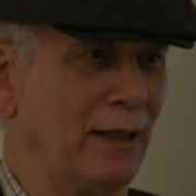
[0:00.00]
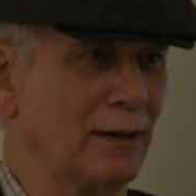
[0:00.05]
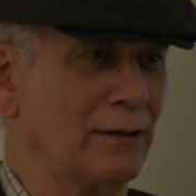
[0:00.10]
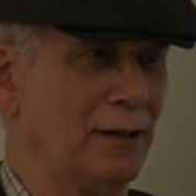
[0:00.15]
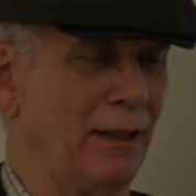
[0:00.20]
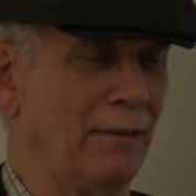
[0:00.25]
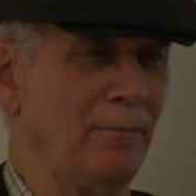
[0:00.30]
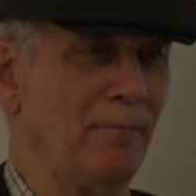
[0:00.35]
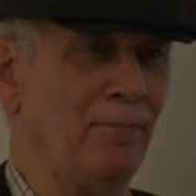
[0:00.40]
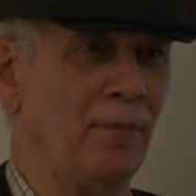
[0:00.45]

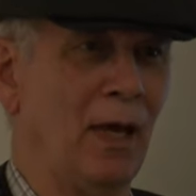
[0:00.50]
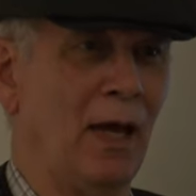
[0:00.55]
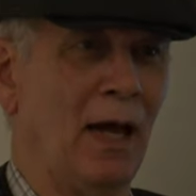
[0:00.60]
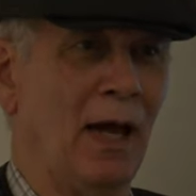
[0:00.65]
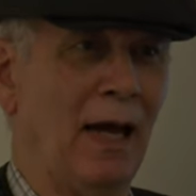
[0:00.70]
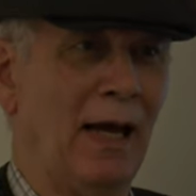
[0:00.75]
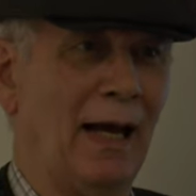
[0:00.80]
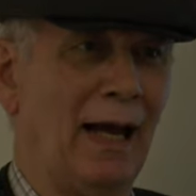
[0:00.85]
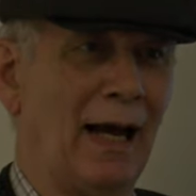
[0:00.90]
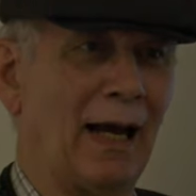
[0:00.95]
him,
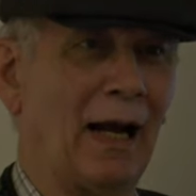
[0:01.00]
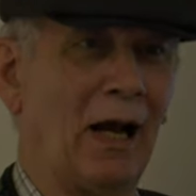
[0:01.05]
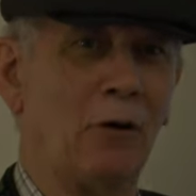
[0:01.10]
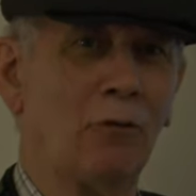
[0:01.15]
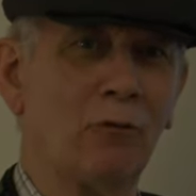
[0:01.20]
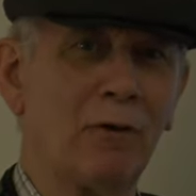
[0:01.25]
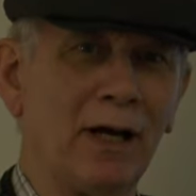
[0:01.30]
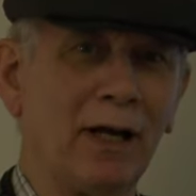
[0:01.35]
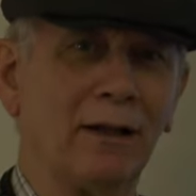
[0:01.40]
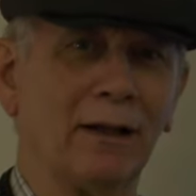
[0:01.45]
and I
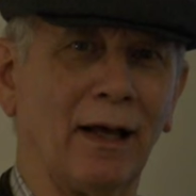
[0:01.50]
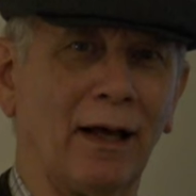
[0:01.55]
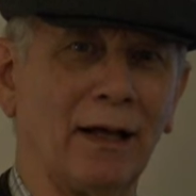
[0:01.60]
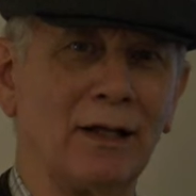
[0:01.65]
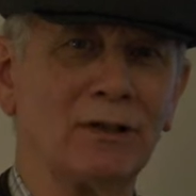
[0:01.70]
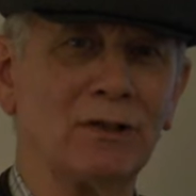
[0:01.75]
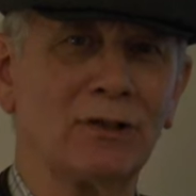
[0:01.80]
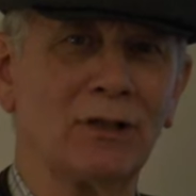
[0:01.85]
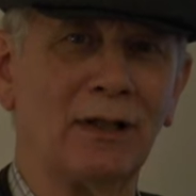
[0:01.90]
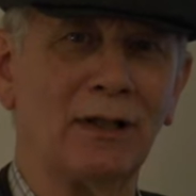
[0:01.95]

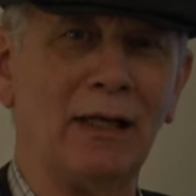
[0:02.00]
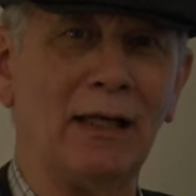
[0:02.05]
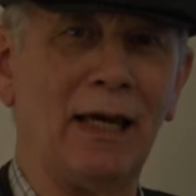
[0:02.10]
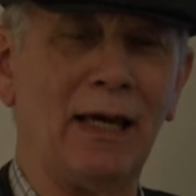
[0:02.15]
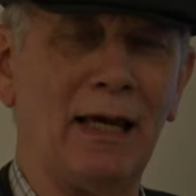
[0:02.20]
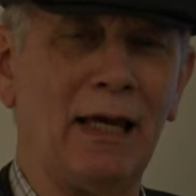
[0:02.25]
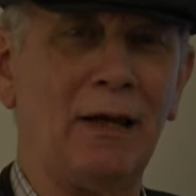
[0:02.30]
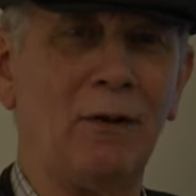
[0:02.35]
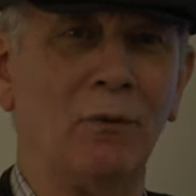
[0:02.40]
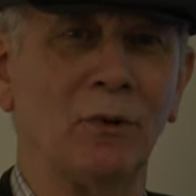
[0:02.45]
realized that
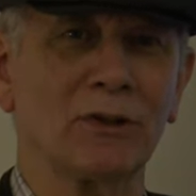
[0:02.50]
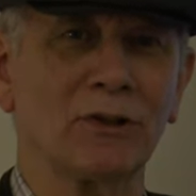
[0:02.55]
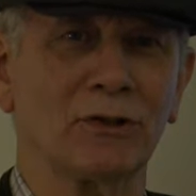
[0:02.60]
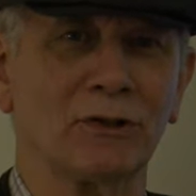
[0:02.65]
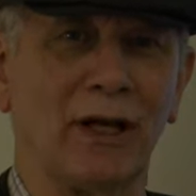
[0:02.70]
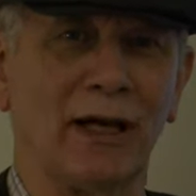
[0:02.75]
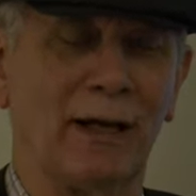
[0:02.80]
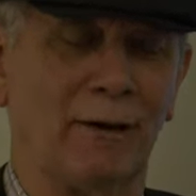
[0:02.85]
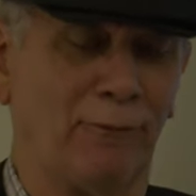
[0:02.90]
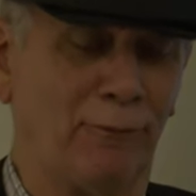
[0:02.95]
he was
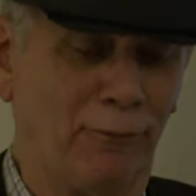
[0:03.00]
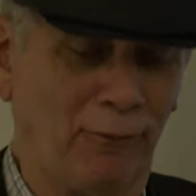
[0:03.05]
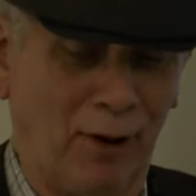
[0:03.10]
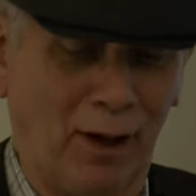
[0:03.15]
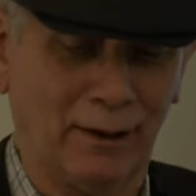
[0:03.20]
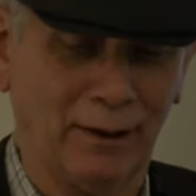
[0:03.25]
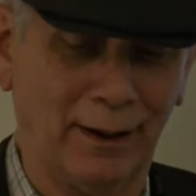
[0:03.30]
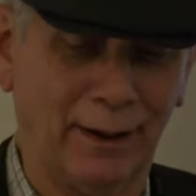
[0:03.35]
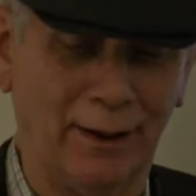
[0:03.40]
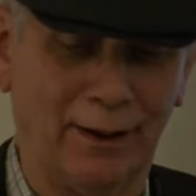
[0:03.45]
like
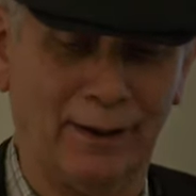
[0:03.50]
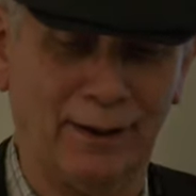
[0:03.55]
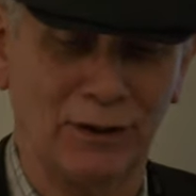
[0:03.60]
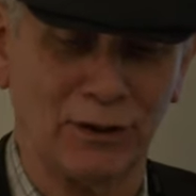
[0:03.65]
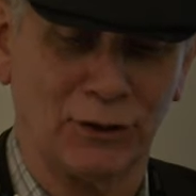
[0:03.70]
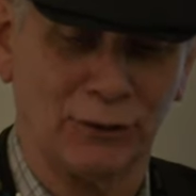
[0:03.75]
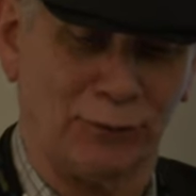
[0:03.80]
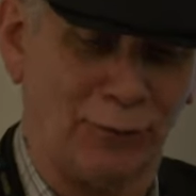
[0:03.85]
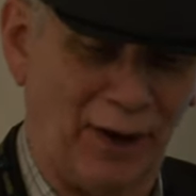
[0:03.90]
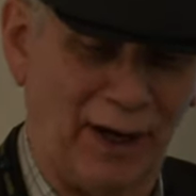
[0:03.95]
falling on
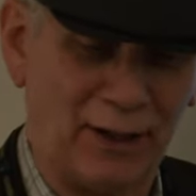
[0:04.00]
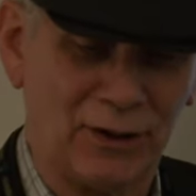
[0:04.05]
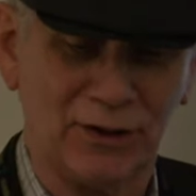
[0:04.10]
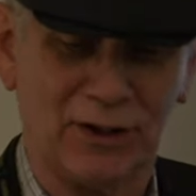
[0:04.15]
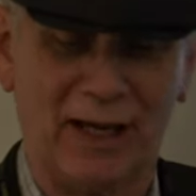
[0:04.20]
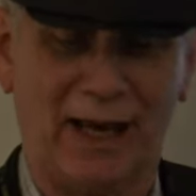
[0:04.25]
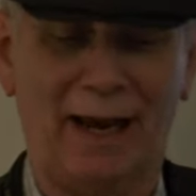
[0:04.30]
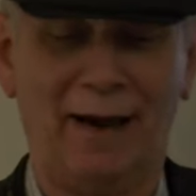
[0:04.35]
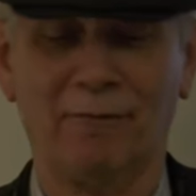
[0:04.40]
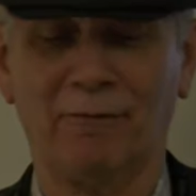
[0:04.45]
his
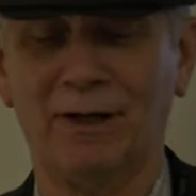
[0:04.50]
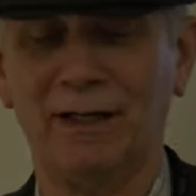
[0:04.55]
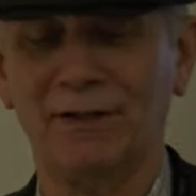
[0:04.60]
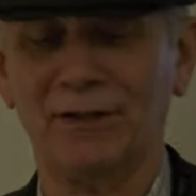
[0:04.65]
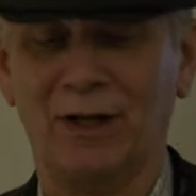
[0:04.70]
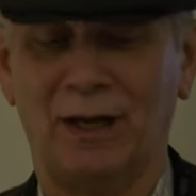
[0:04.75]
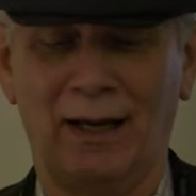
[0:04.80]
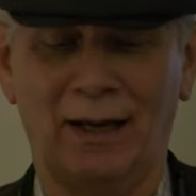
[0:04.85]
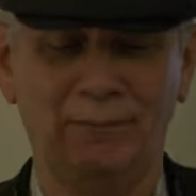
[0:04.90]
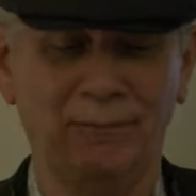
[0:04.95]
face every
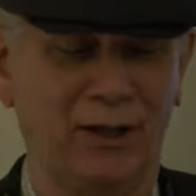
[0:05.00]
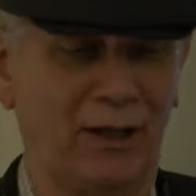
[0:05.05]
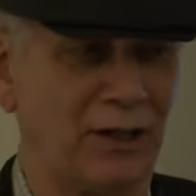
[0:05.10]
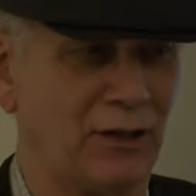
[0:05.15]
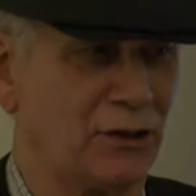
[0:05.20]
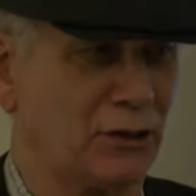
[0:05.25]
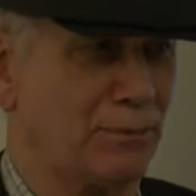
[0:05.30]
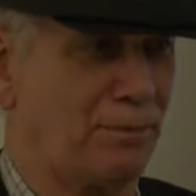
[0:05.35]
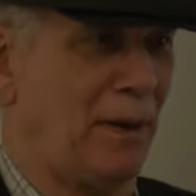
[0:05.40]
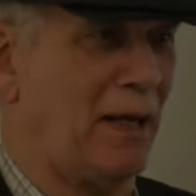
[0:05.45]
time that he
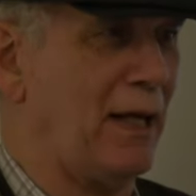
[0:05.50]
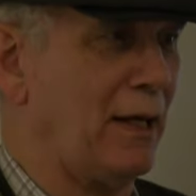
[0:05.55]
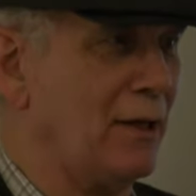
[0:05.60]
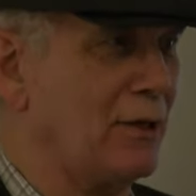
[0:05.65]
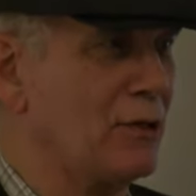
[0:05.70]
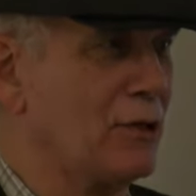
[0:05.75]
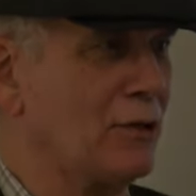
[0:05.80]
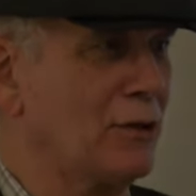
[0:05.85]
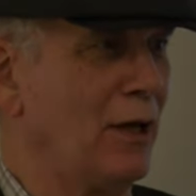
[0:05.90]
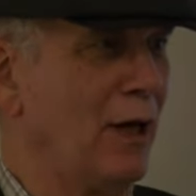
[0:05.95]

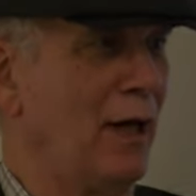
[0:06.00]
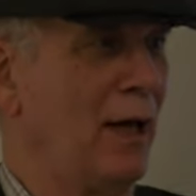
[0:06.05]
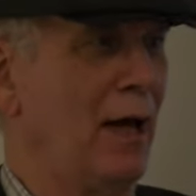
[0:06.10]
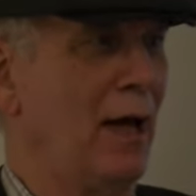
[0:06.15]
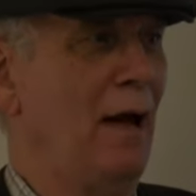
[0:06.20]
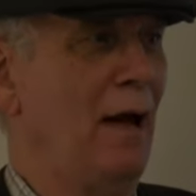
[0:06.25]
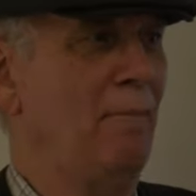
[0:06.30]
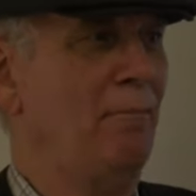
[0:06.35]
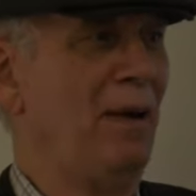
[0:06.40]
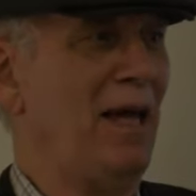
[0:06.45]
speaks,
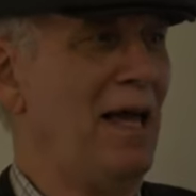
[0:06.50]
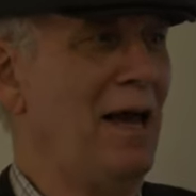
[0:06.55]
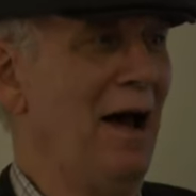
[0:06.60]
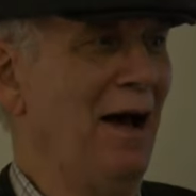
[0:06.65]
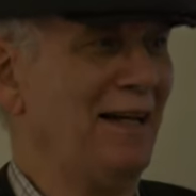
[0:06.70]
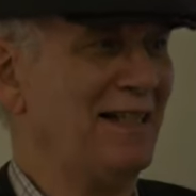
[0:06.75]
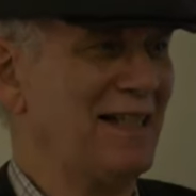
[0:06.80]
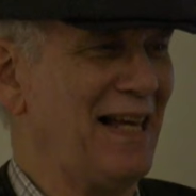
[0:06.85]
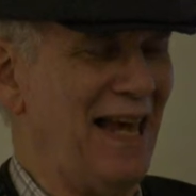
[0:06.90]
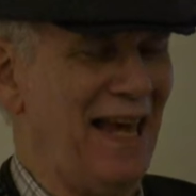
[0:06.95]

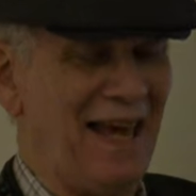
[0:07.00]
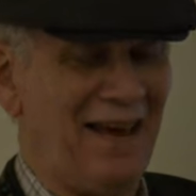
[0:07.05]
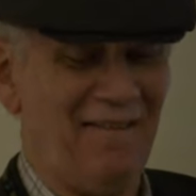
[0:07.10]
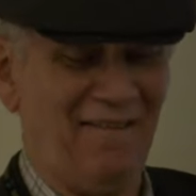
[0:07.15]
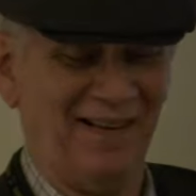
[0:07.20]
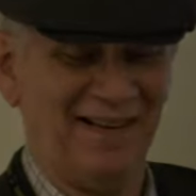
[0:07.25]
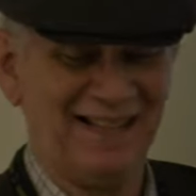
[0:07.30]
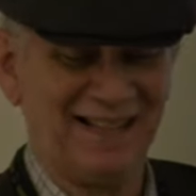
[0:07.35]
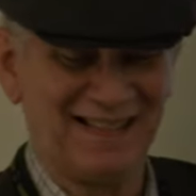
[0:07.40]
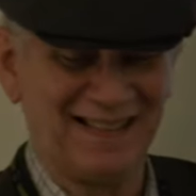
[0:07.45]
because he
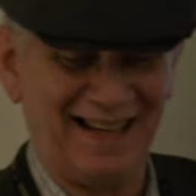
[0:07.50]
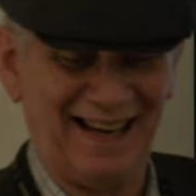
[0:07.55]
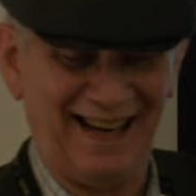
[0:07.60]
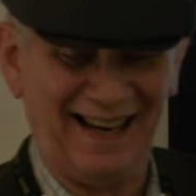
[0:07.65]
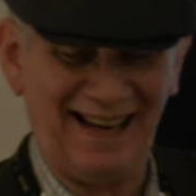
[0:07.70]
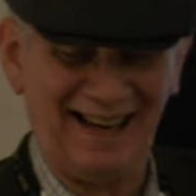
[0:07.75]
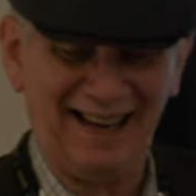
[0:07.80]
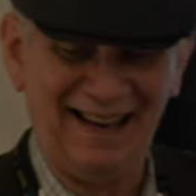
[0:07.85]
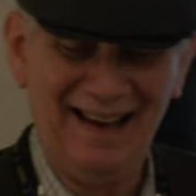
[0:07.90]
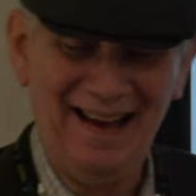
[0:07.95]
was
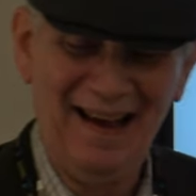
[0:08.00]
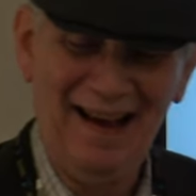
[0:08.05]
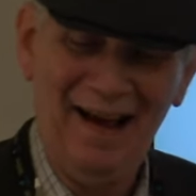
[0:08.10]
saying,